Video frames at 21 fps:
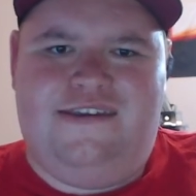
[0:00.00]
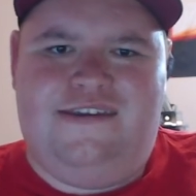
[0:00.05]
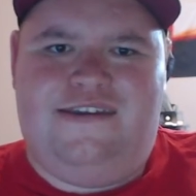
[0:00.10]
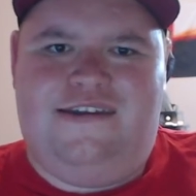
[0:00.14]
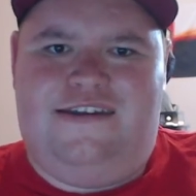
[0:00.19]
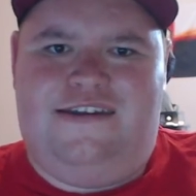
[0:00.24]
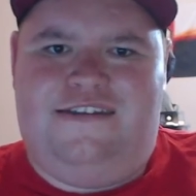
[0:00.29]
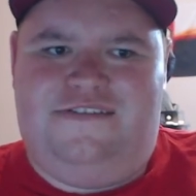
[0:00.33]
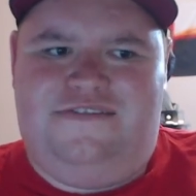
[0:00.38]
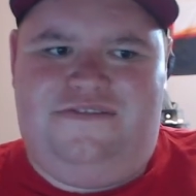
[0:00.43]

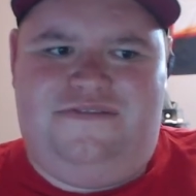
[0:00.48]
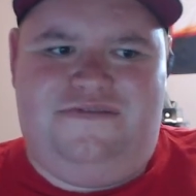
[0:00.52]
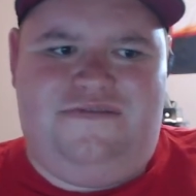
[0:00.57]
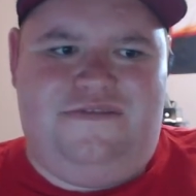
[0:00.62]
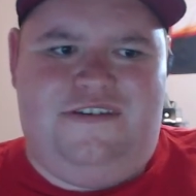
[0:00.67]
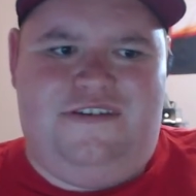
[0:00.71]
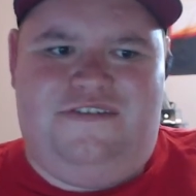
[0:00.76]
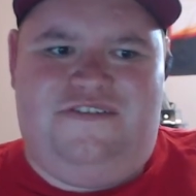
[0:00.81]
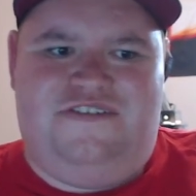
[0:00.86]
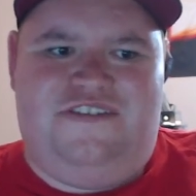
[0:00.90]
in
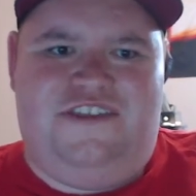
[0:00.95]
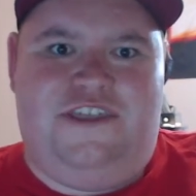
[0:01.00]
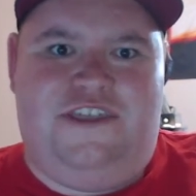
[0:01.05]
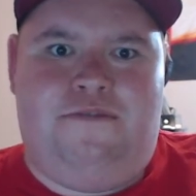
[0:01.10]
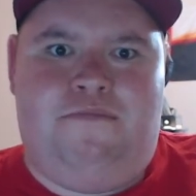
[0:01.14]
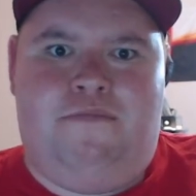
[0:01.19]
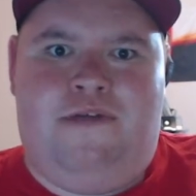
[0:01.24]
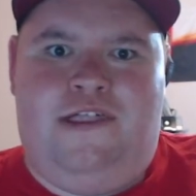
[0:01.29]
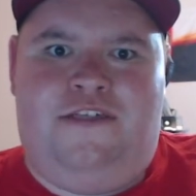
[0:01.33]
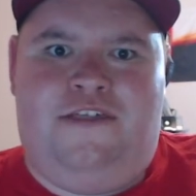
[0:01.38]
10
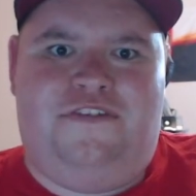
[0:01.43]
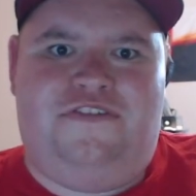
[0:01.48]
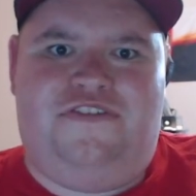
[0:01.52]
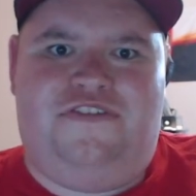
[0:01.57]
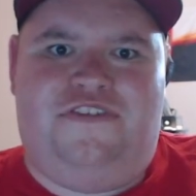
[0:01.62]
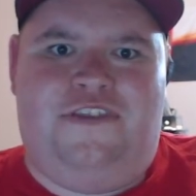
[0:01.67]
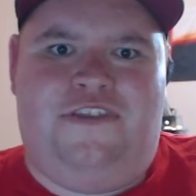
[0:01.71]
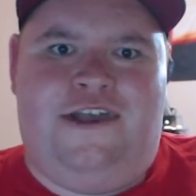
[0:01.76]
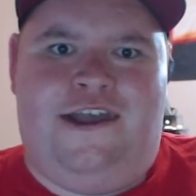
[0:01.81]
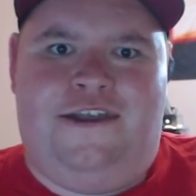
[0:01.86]
minutes
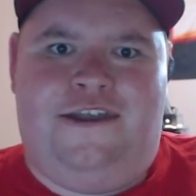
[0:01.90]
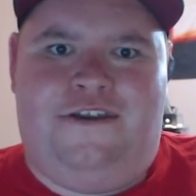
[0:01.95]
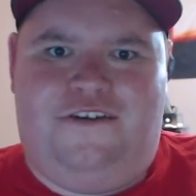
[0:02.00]
today.